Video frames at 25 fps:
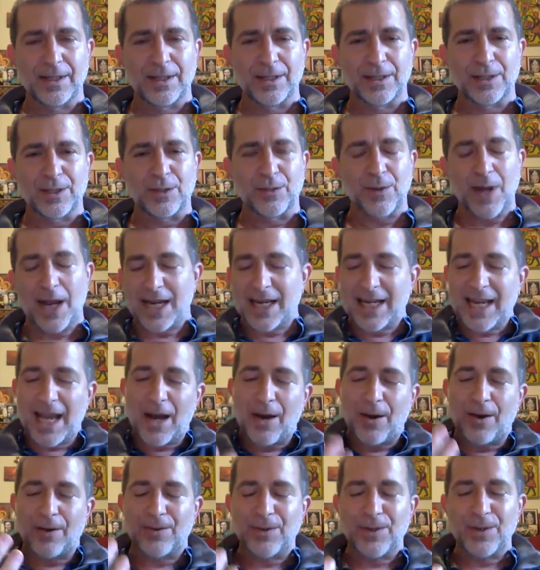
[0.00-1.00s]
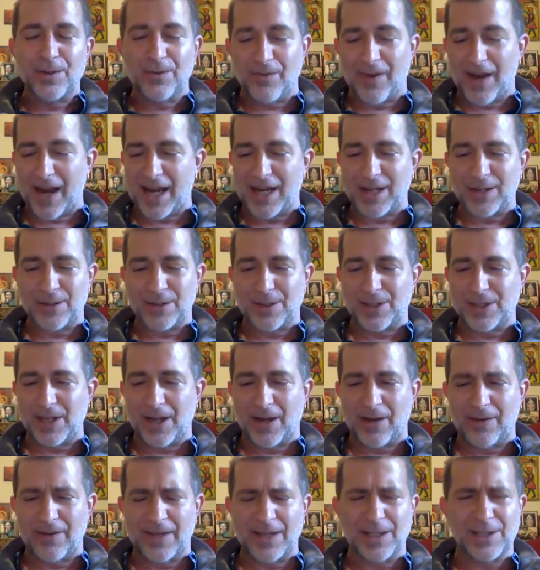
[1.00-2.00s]
So right now, if you find
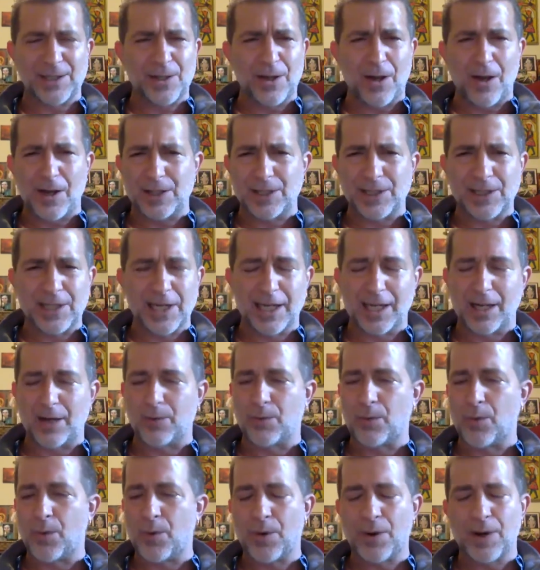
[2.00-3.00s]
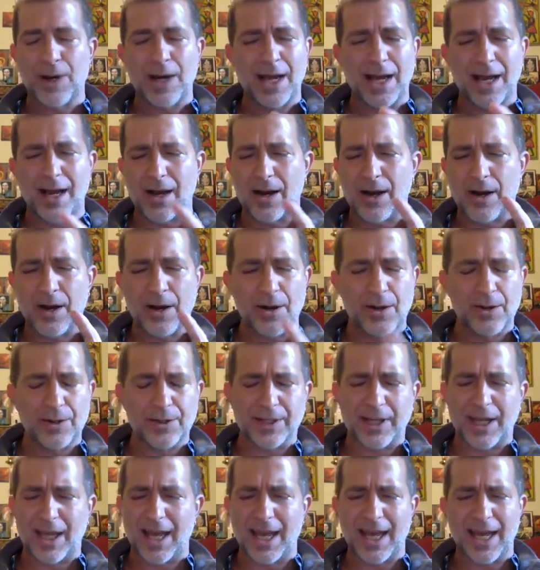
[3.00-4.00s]
yourself exhausted and worn out
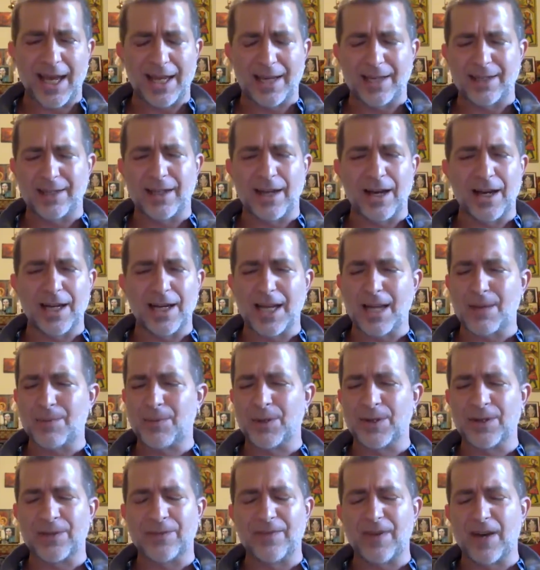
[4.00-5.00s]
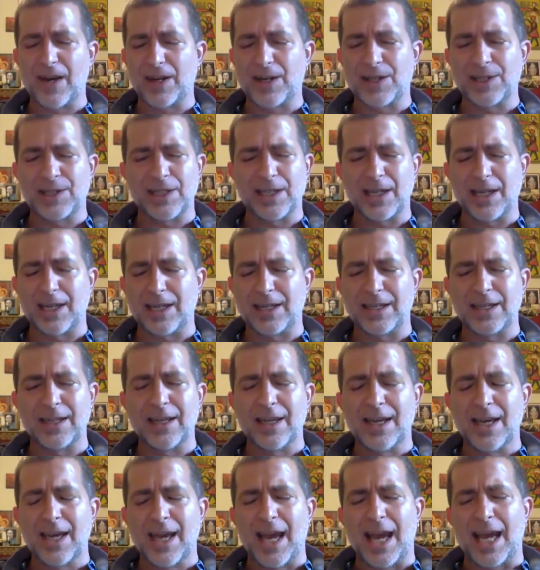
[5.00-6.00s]
and unable to function,
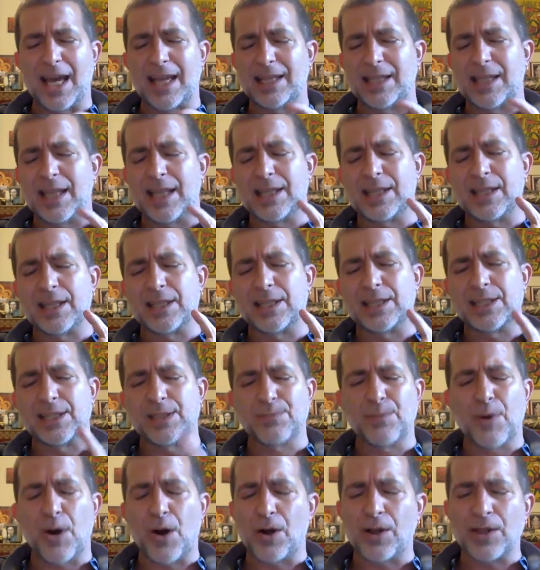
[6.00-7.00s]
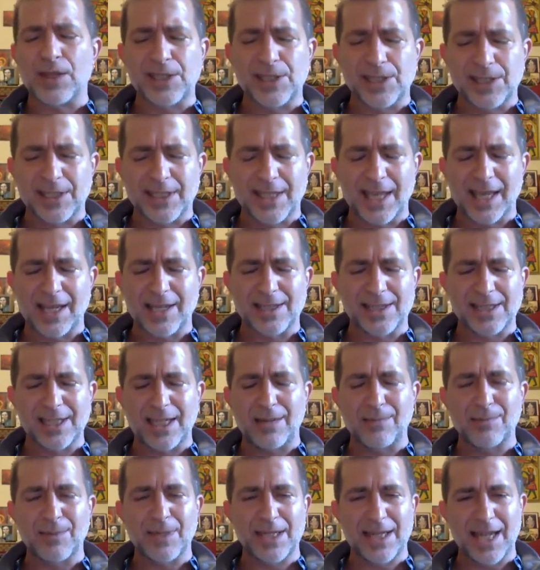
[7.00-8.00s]
and that the smallest things
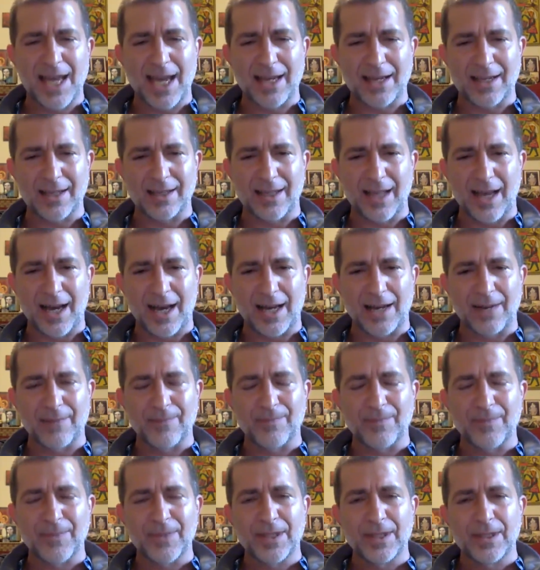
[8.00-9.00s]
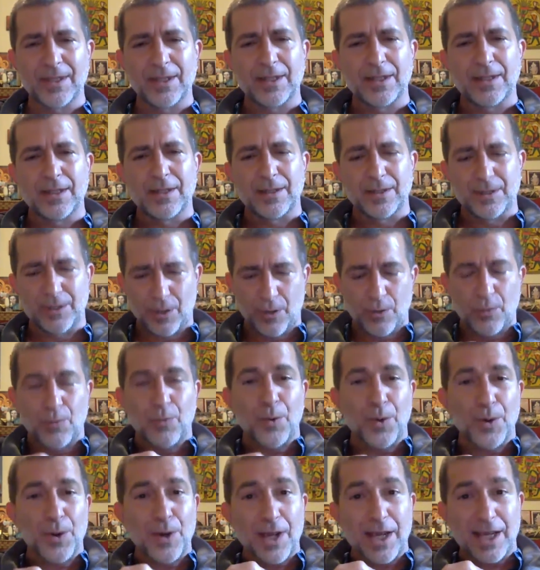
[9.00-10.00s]
seem to take a lot, don't
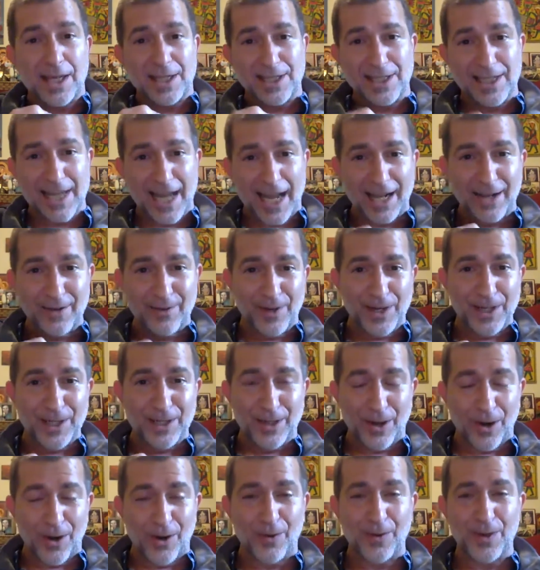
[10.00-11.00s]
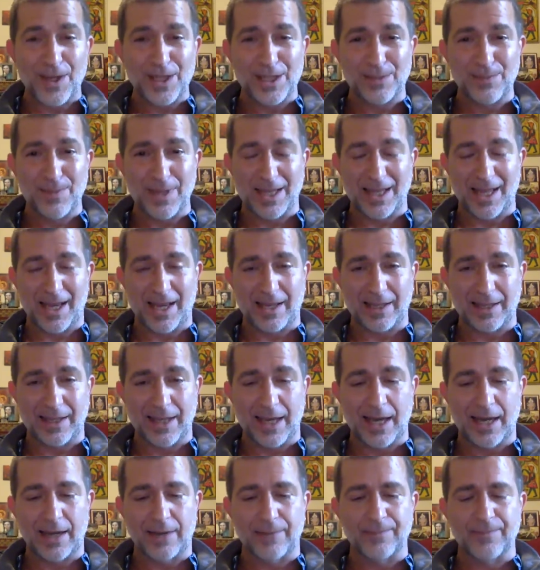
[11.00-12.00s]
worry, it's not going to always be like
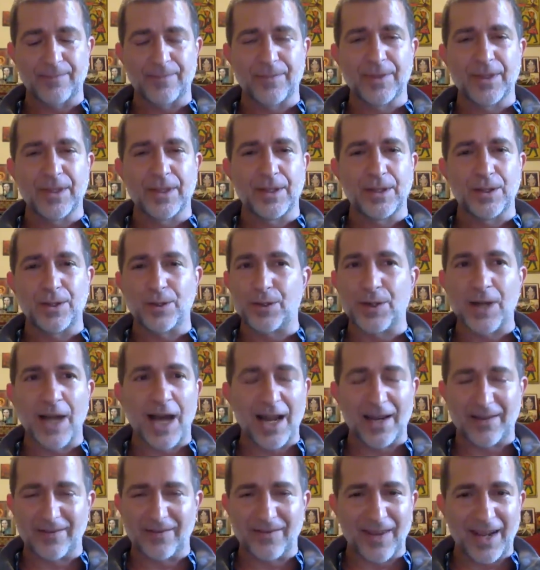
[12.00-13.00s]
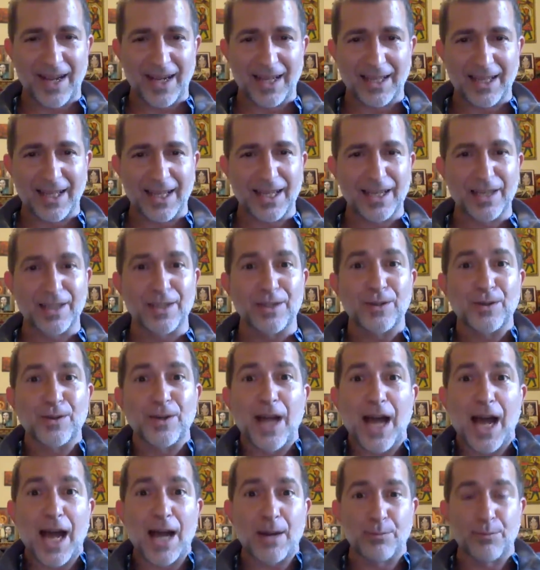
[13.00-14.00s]
that. You're not failing, you're
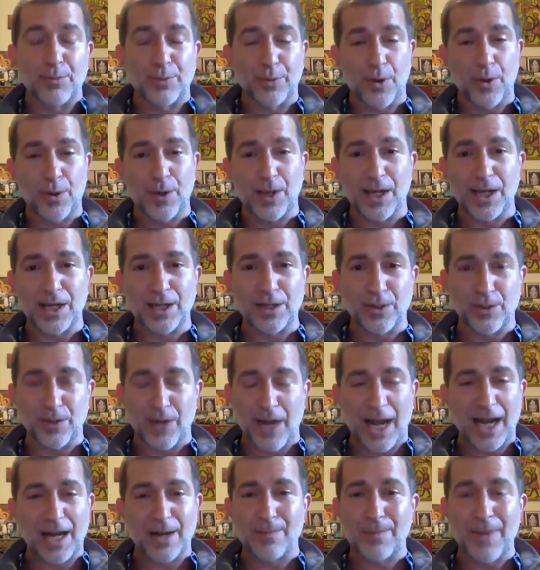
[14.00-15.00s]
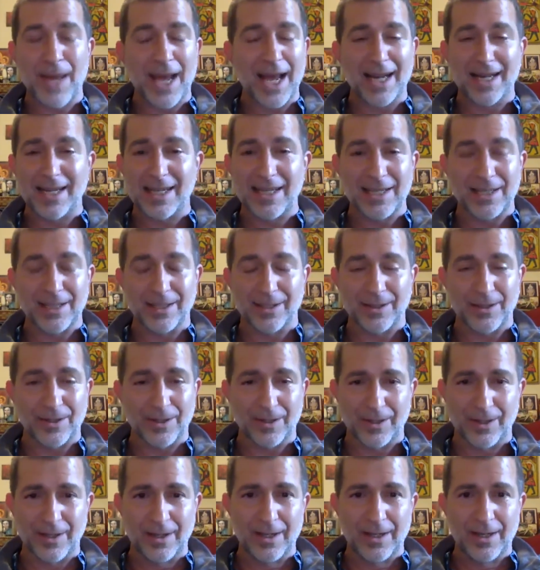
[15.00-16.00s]
not broken, you're not a bad
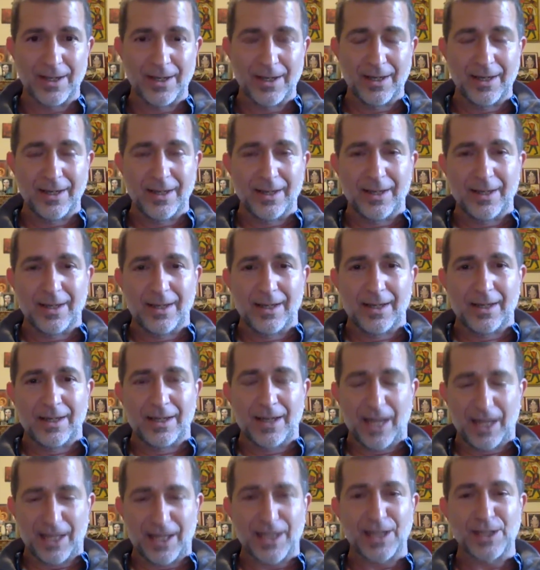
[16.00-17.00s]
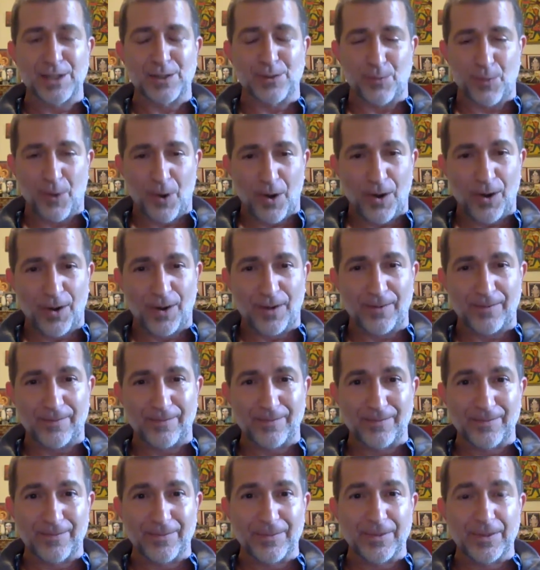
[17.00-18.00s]
healer. Nothing's wrong.
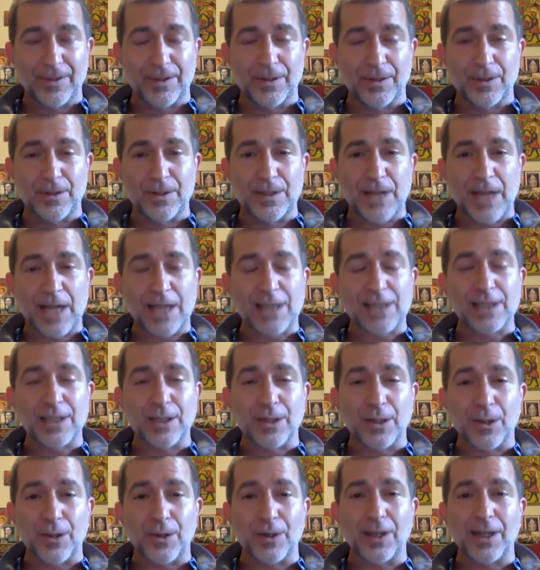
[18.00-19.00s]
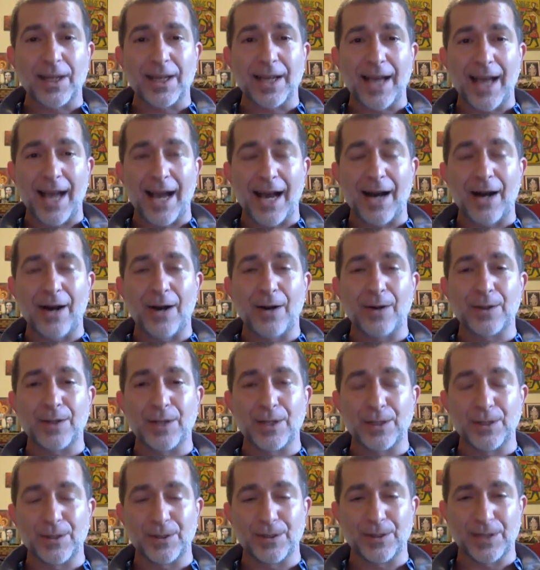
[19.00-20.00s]
You're just learning how to
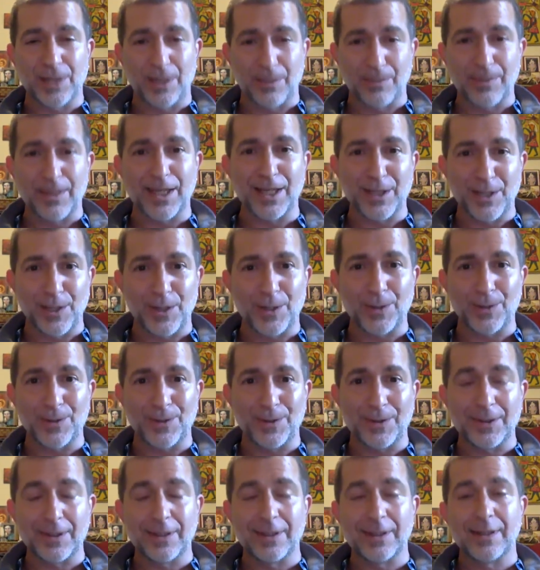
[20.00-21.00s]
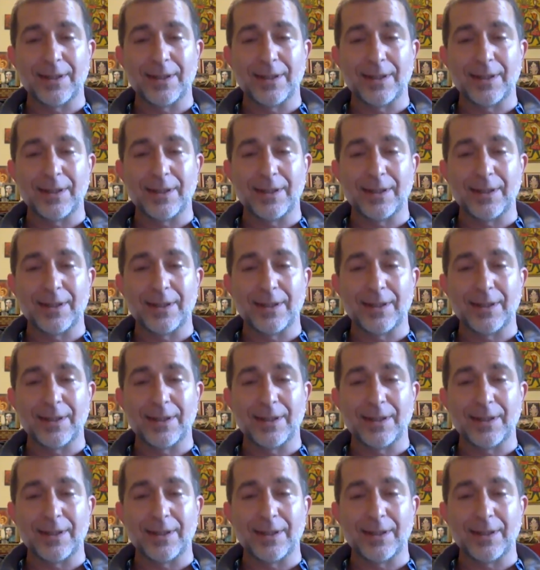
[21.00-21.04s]
do something new.